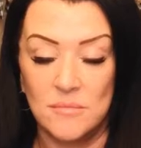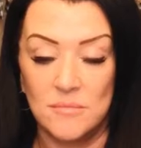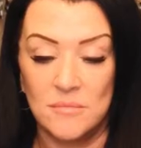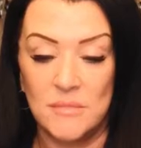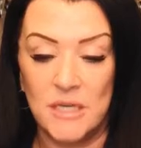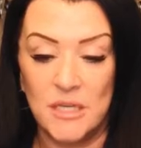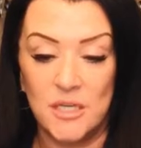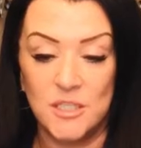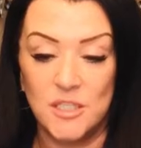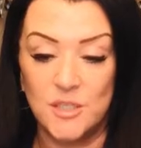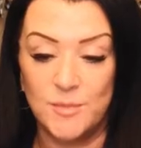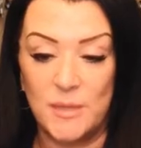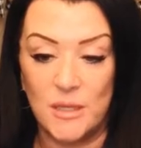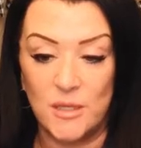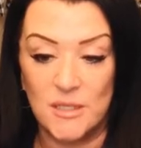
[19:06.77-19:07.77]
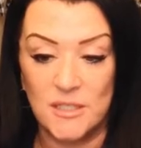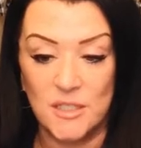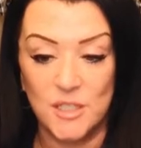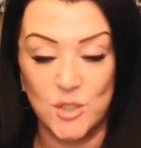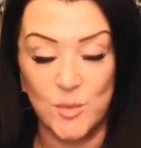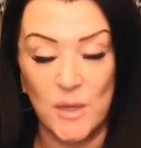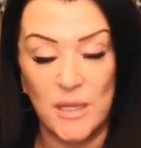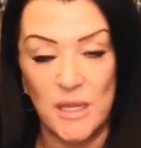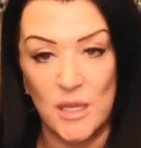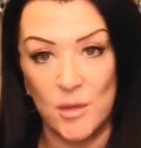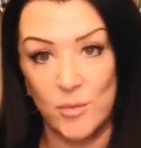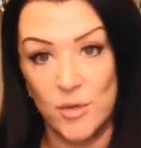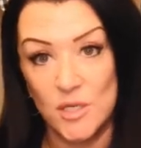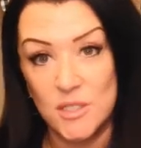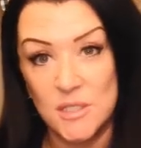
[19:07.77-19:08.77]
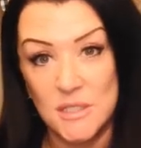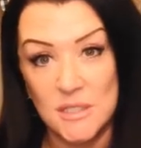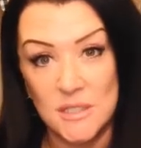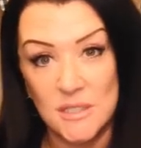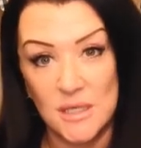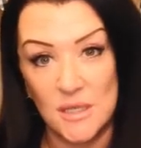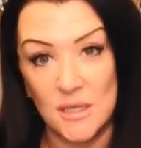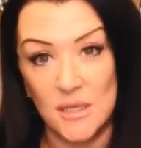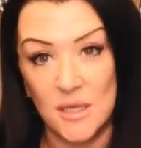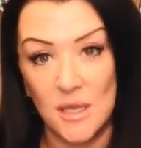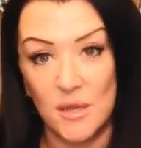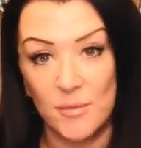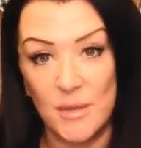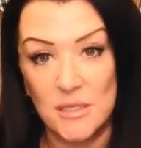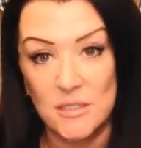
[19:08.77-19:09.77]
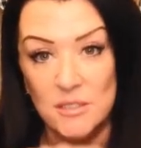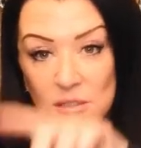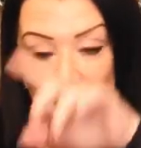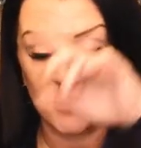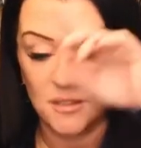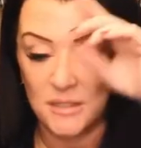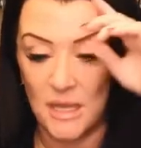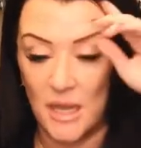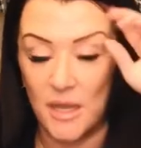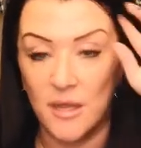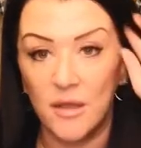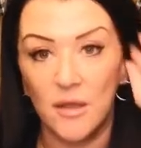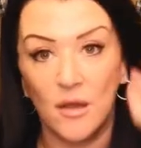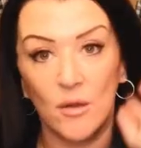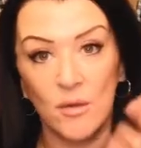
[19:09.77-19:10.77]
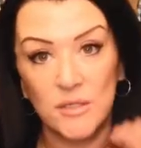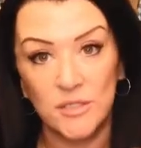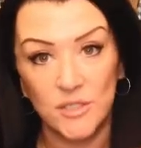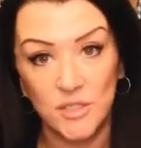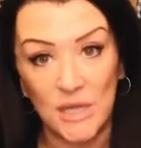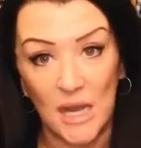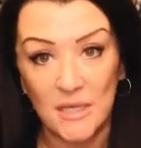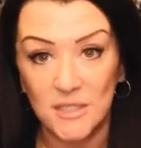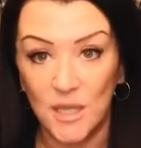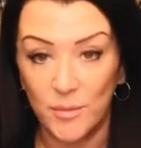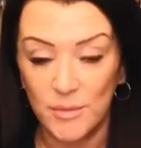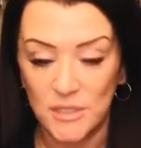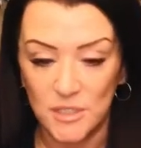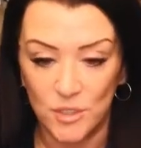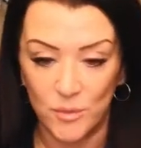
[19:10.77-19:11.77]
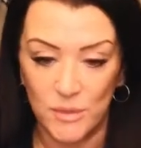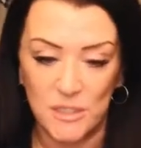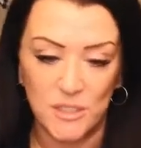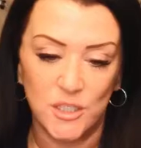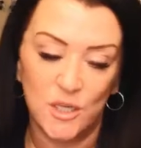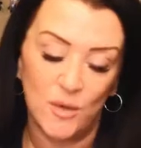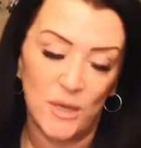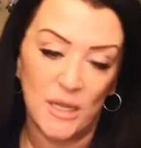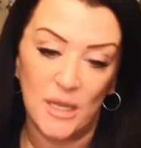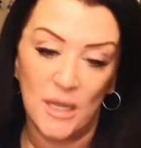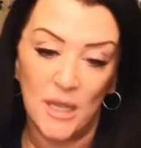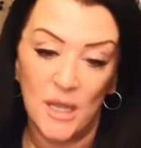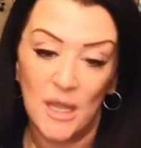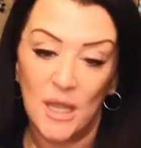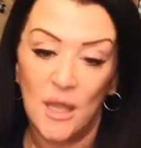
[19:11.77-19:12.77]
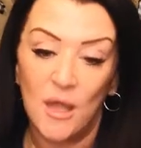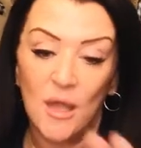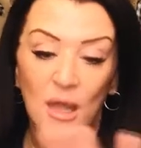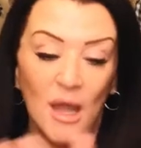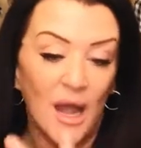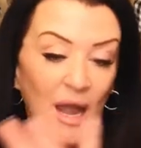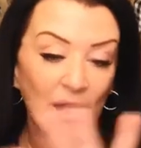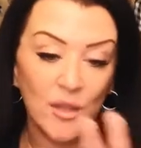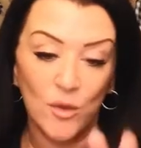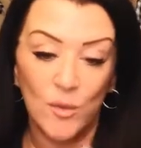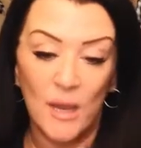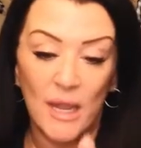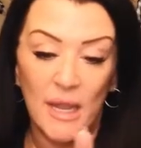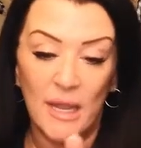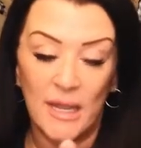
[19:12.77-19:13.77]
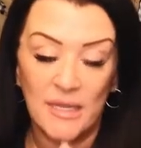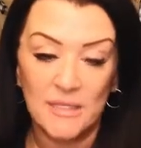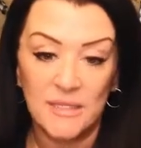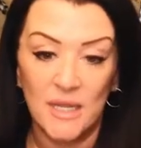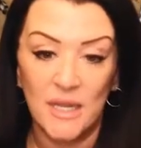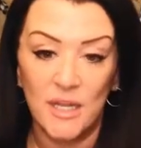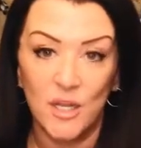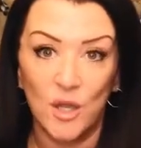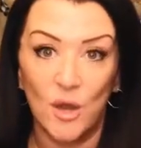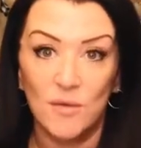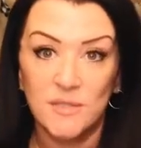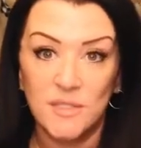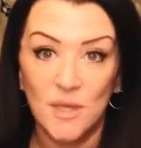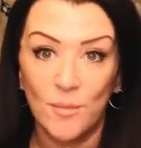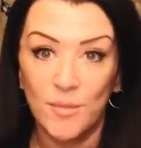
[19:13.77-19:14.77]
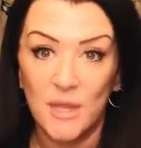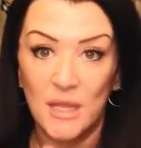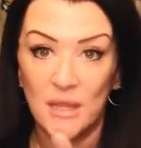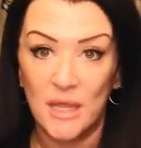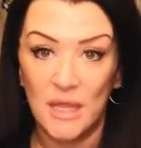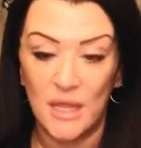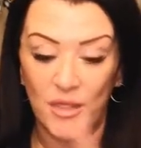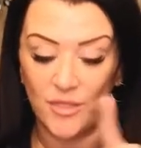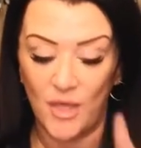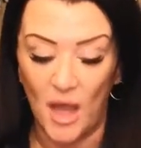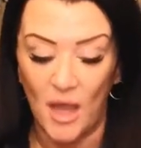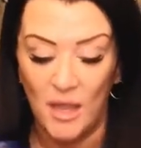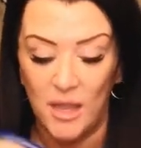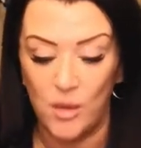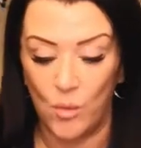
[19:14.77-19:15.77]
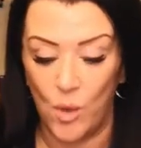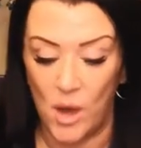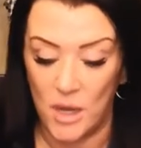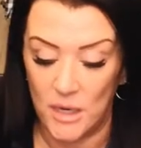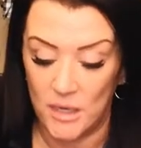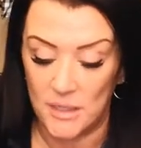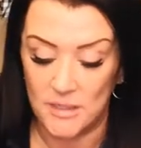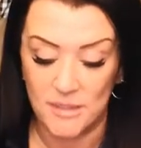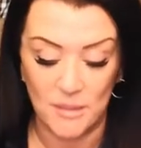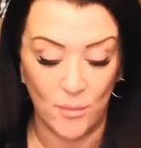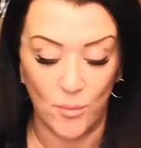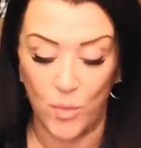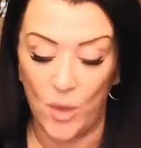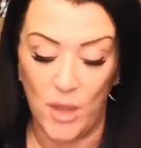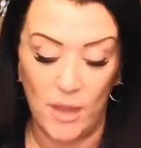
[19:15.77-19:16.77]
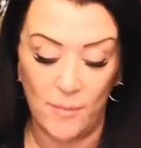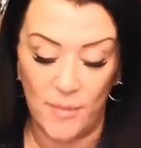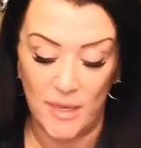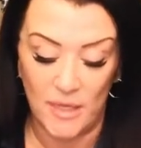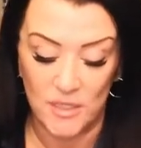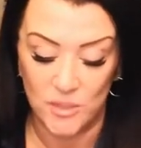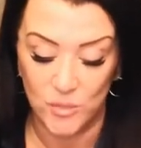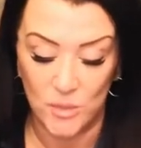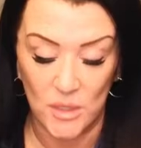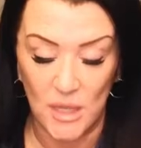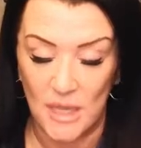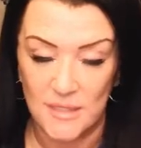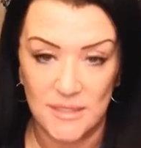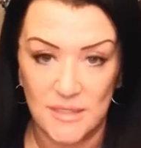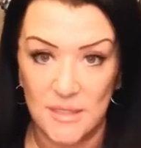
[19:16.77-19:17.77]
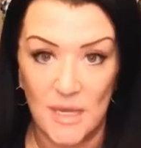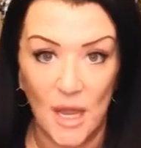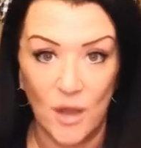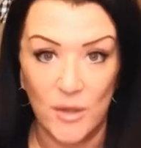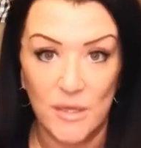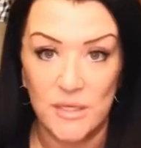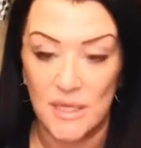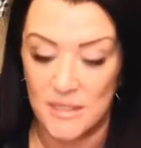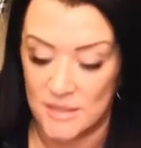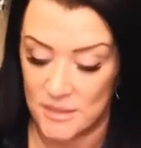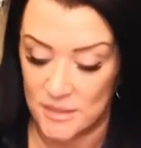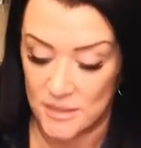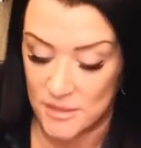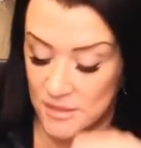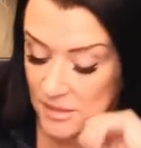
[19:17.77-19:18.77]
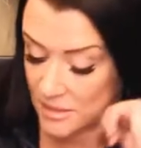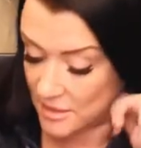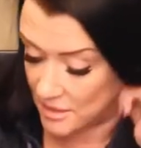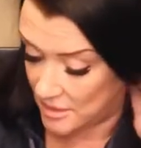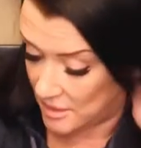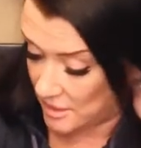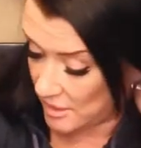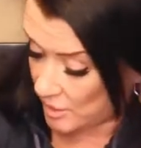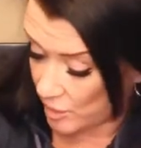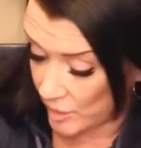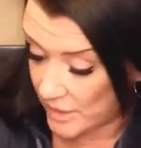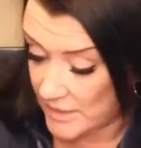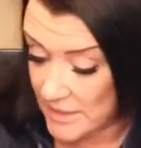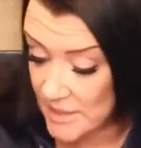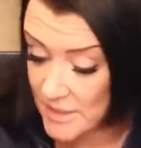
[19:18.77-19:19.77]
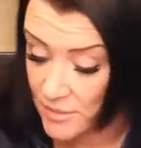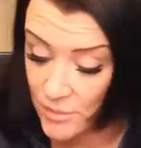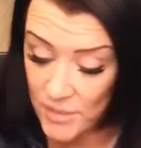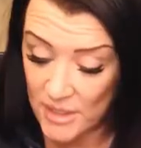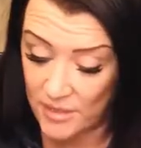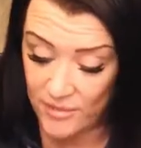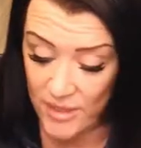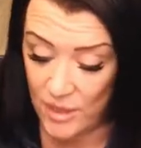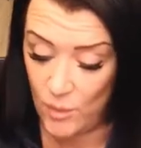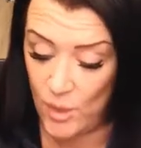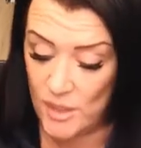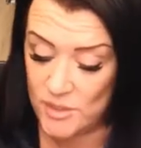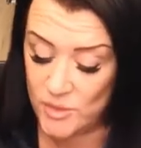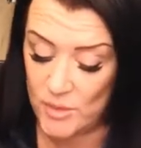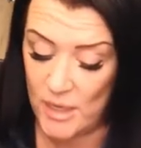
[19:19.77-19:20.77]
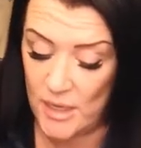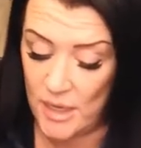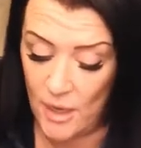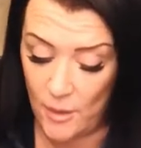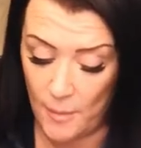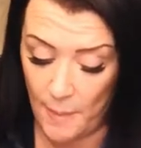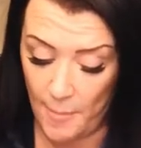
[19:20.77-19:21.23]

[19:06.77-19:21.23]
it could just be this is the way the other person is seeing the King of Pentacles, like, oh, he's jacked up, he doesn't know what he's doing. Either way, he's letting go of something that he thought he wanted at some point, but he's realizing now he doesn't, or he doesn't believe he wants right now.